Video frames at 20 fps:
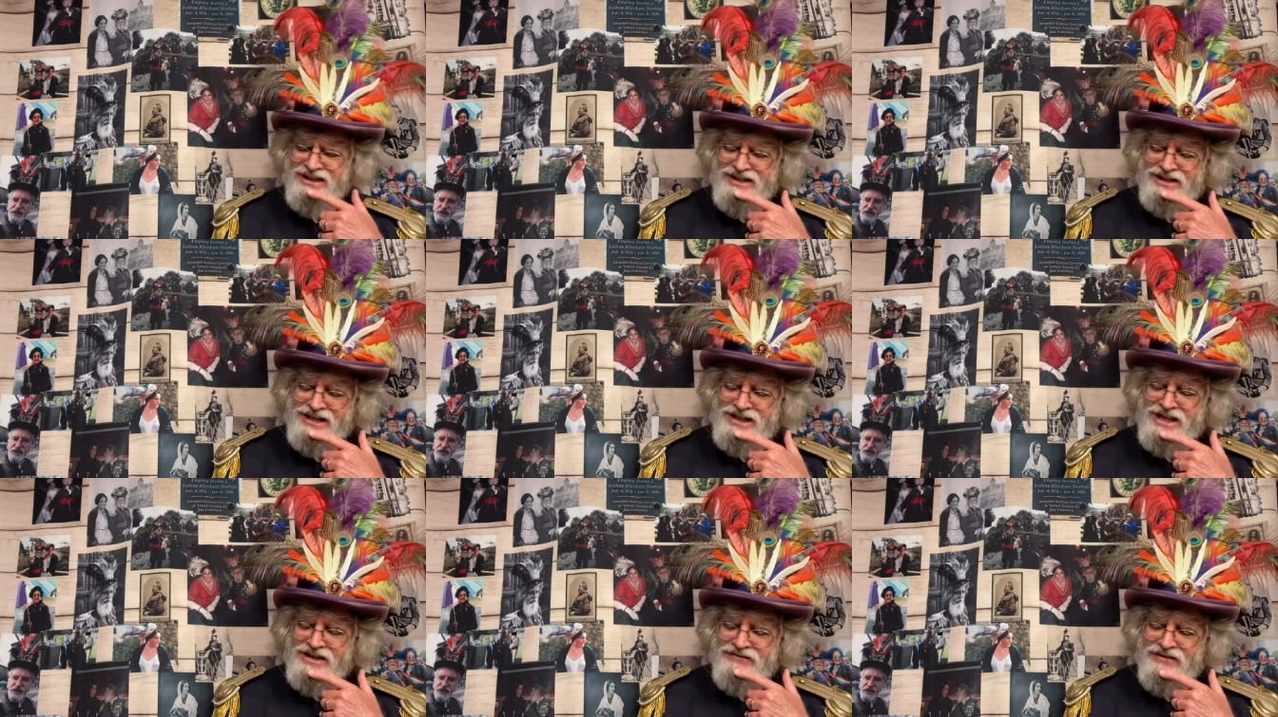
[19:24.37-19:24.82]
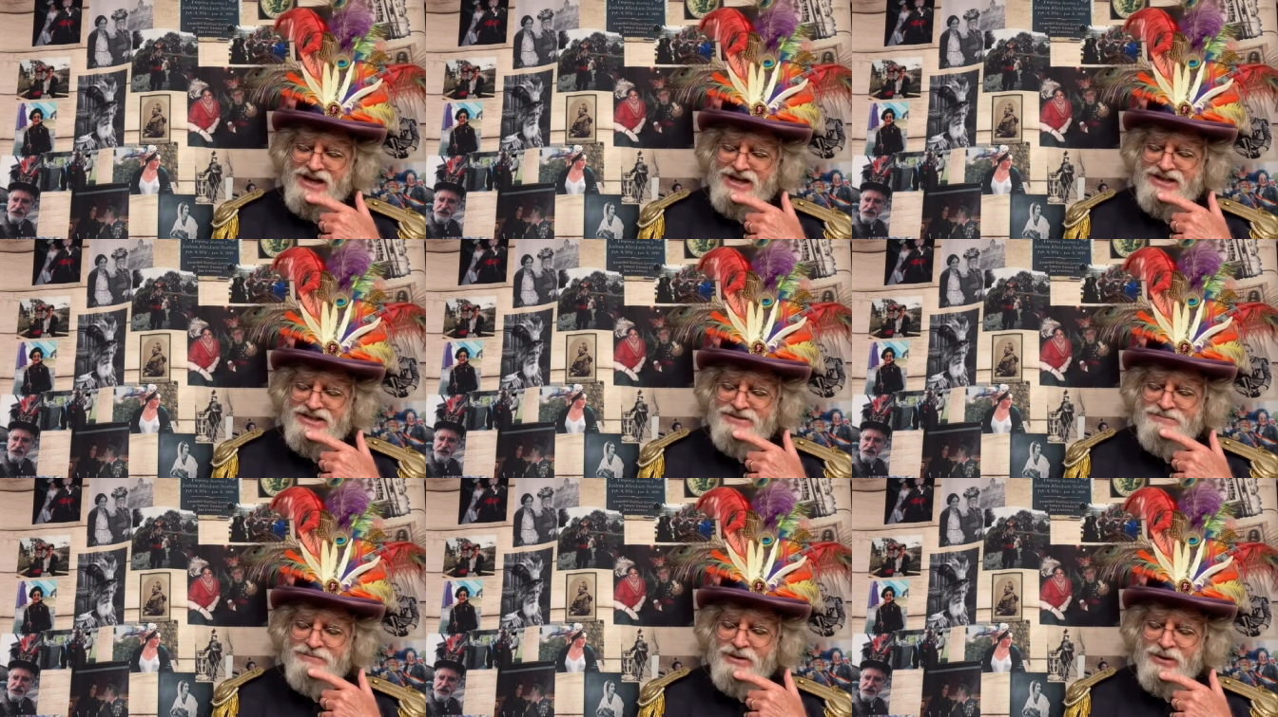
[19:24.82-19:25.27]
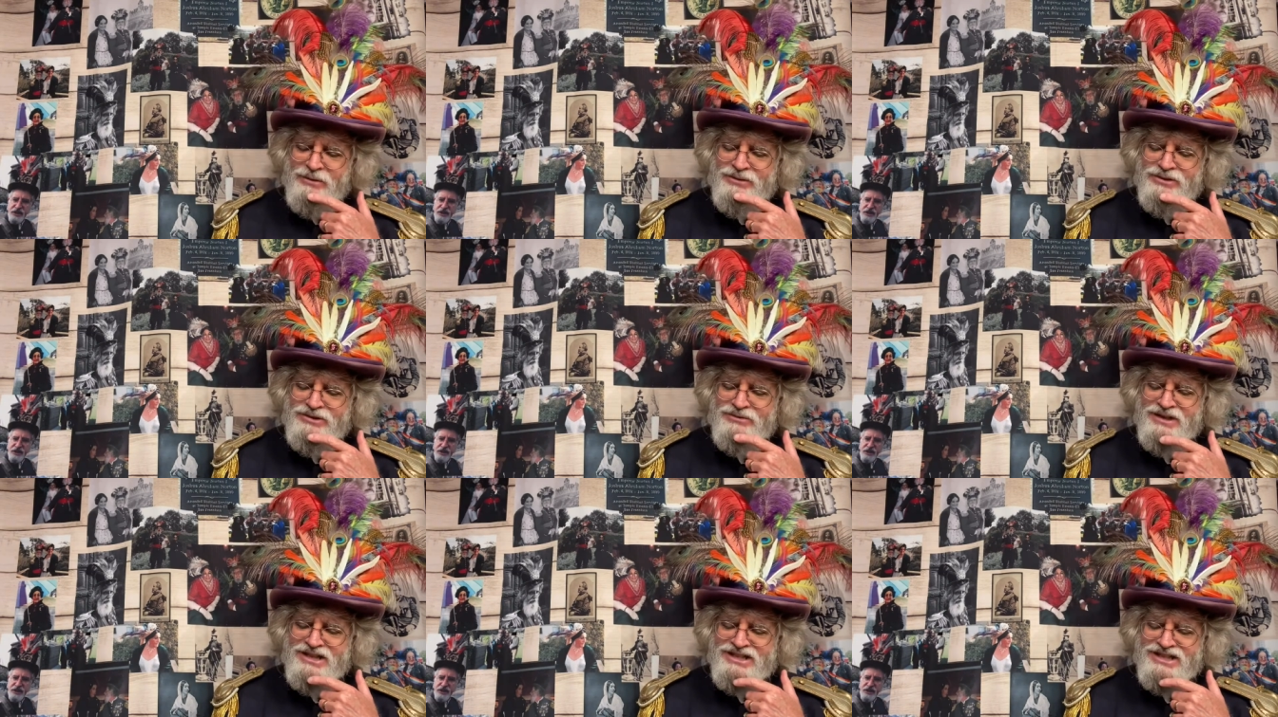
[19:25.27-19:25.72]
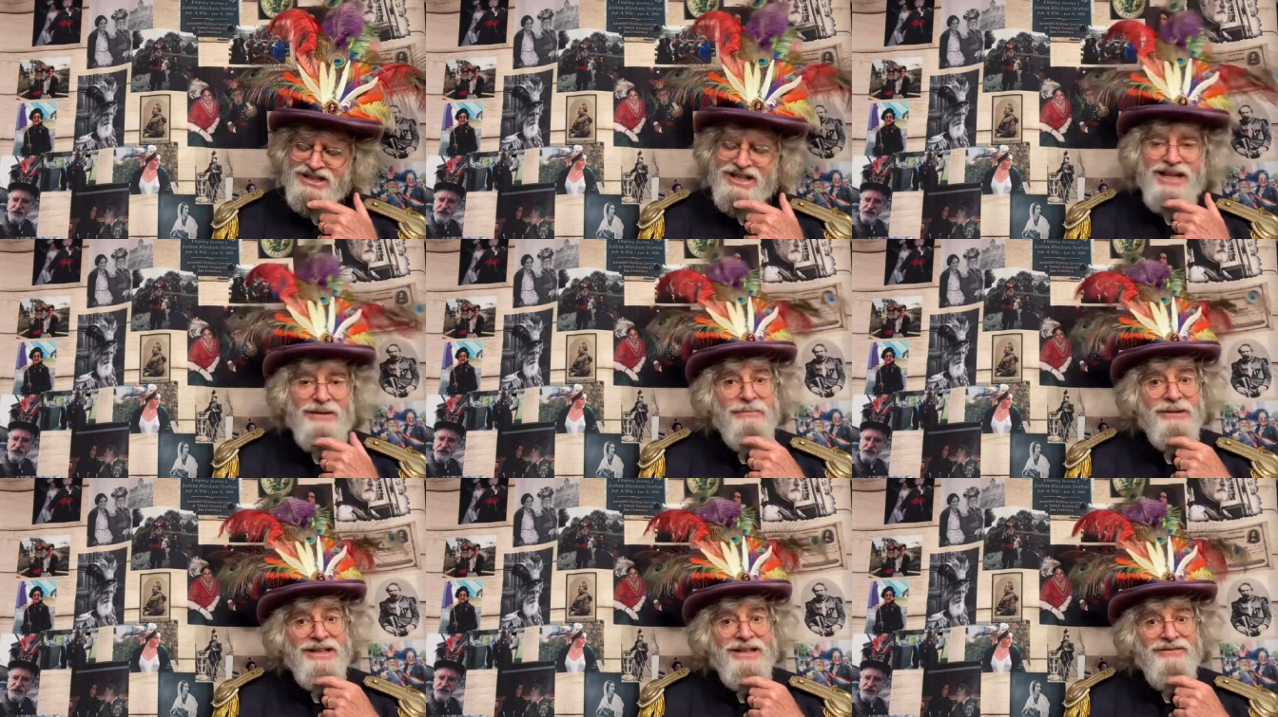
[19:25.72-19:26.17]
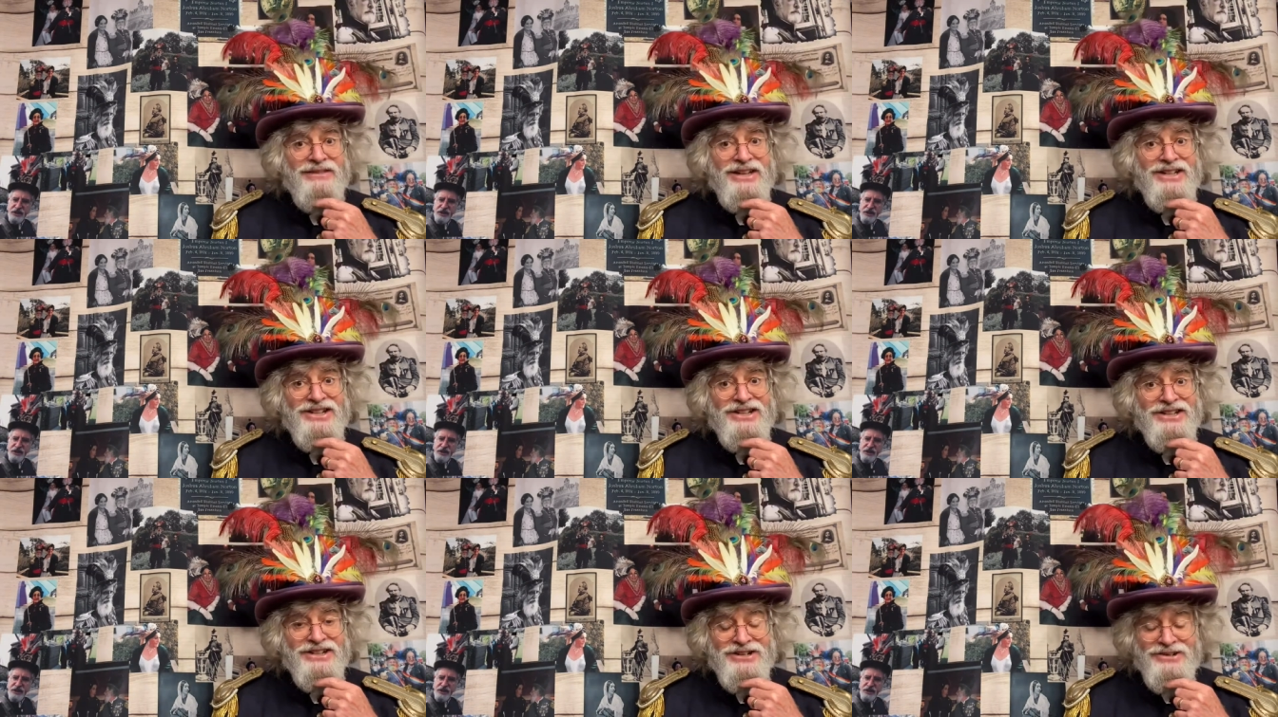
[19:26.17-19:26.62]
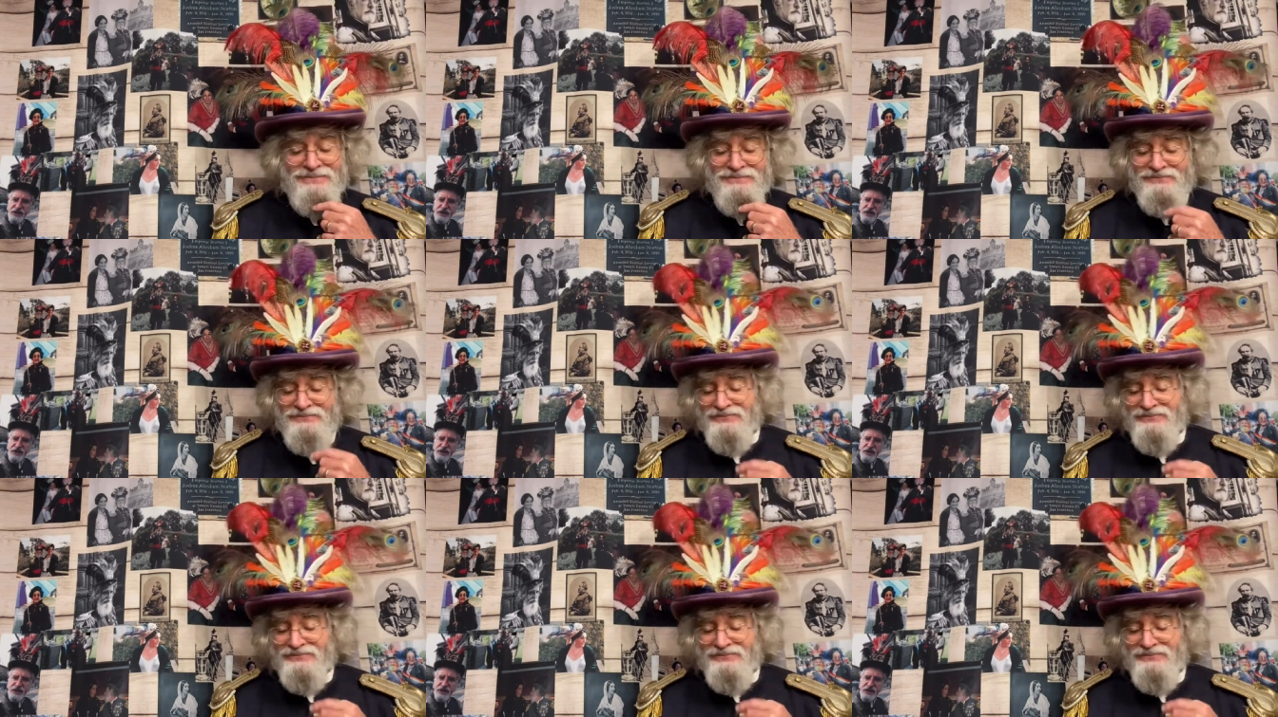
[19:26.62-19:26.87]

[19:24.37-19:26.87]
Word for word: Didn't they find his bones recently? I believe they did.